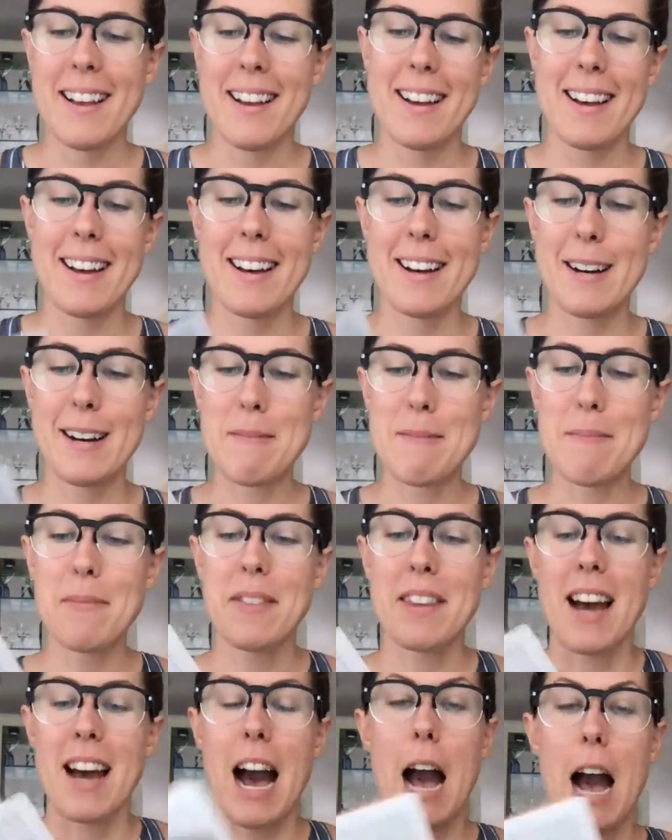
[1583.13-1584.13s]
Um,
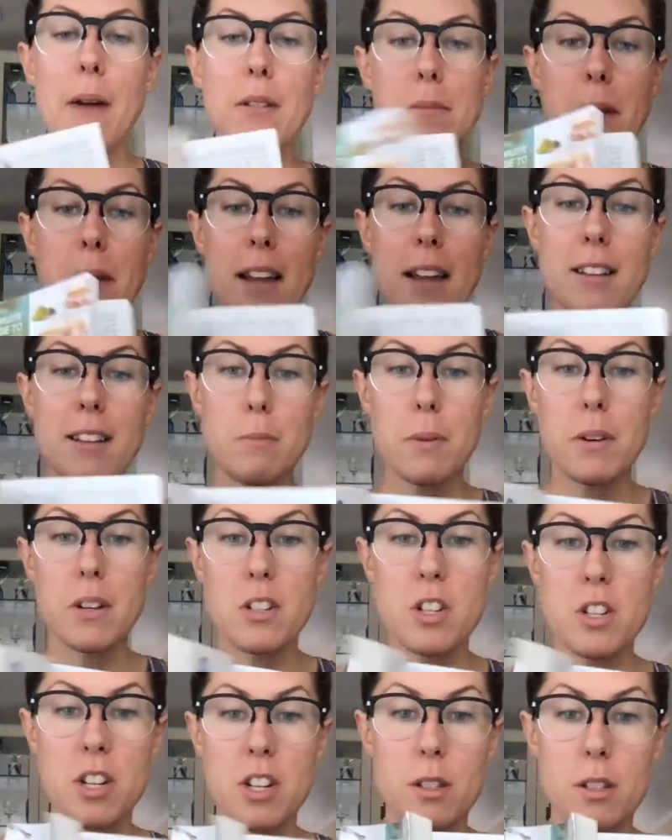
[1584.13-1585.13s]
I would buy this
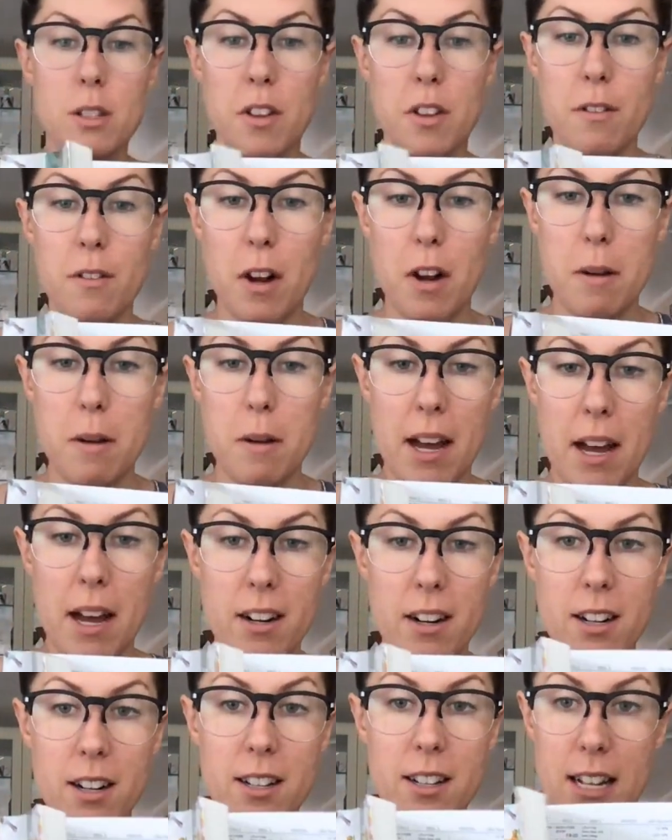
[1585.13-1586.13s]
book just for the front
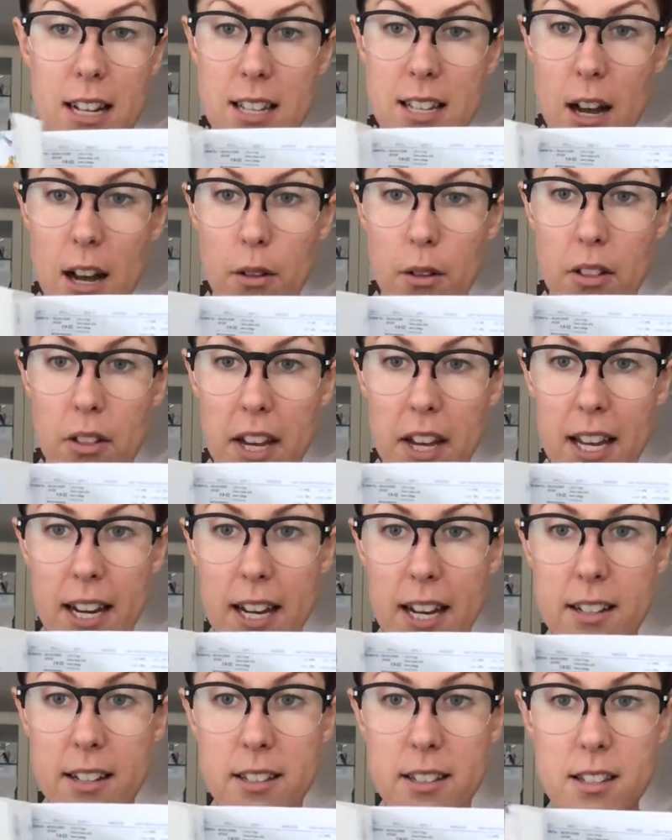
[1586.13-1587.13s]
matter because that's how thick it
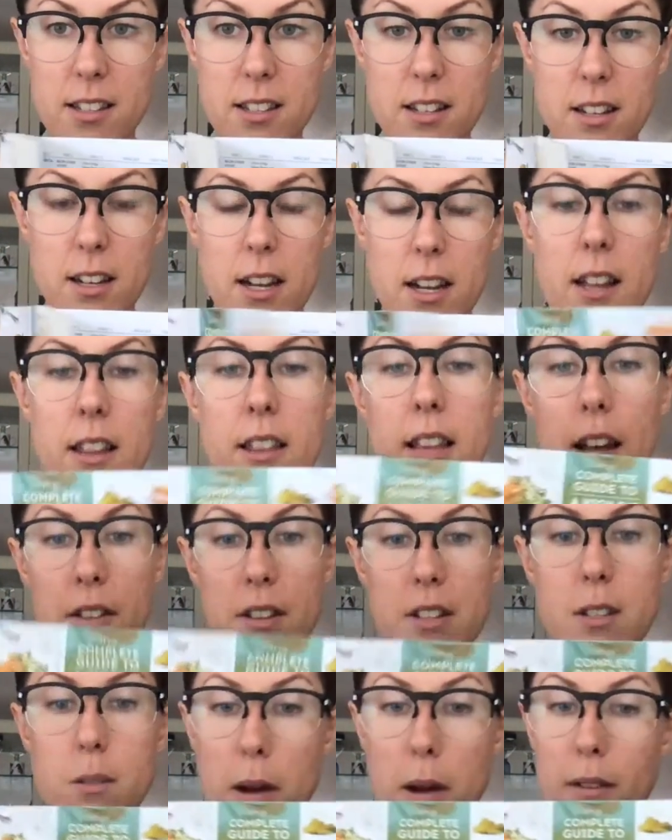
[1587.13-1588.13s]
is. Now,
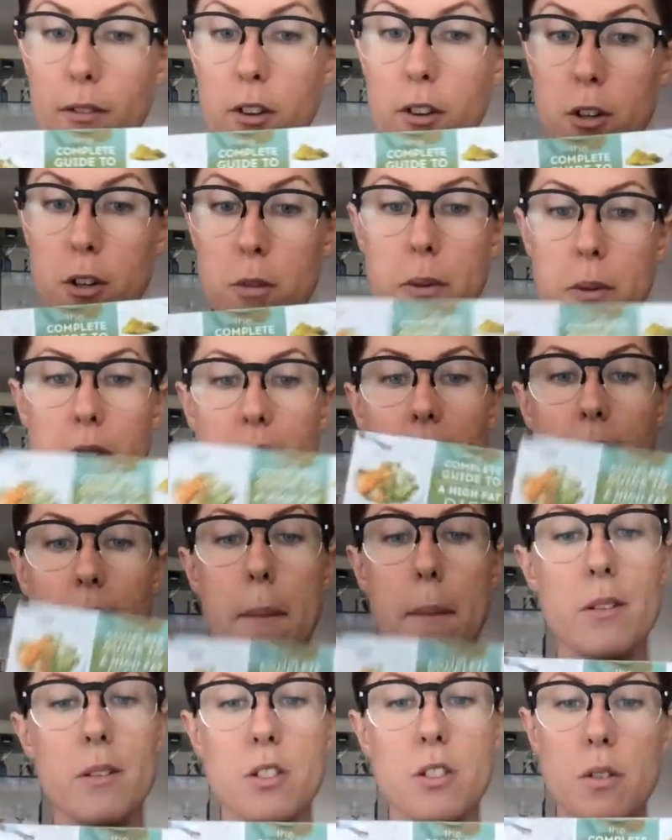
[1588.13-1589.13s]
this is my first book, came
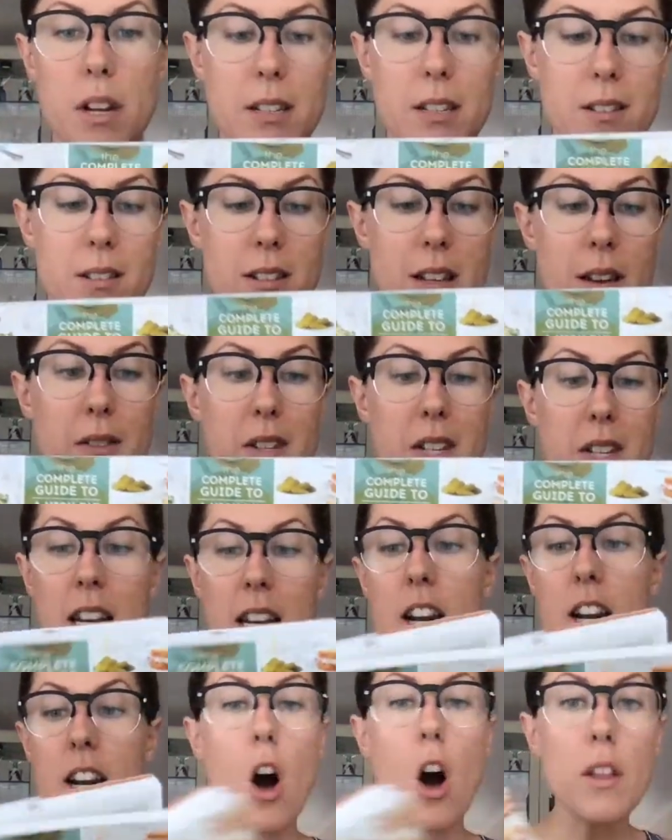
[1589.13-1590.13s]
out in 2017,
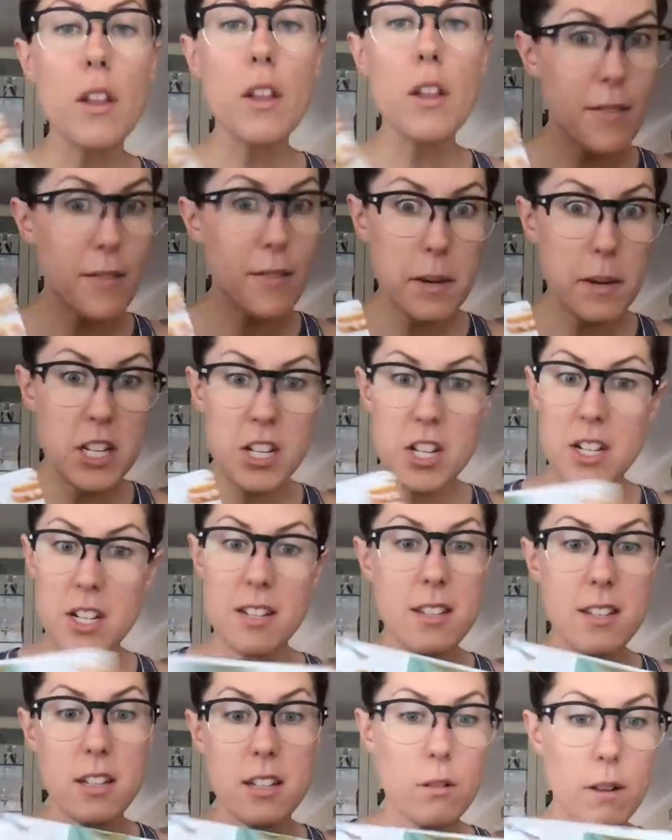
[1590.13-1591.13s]
and all the information is
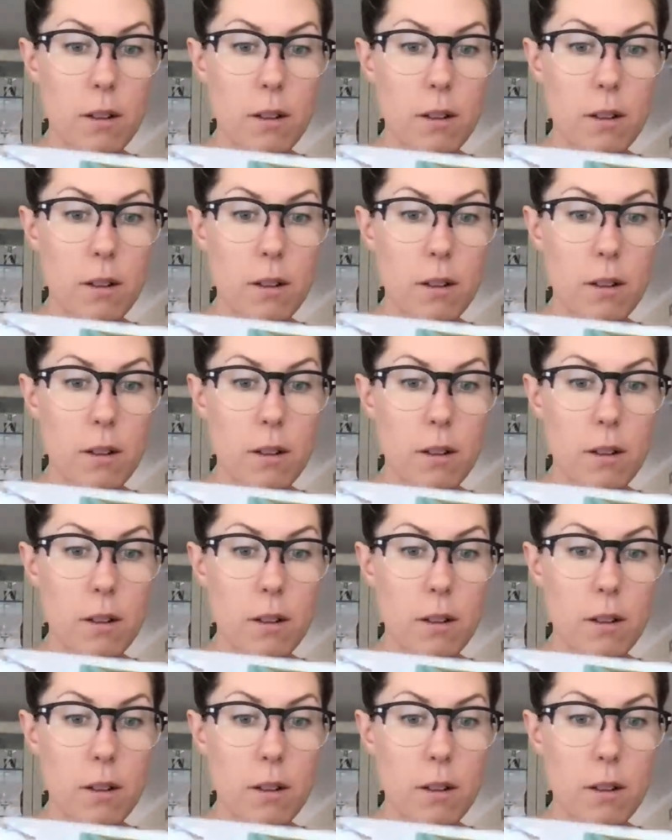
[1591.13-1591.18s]
still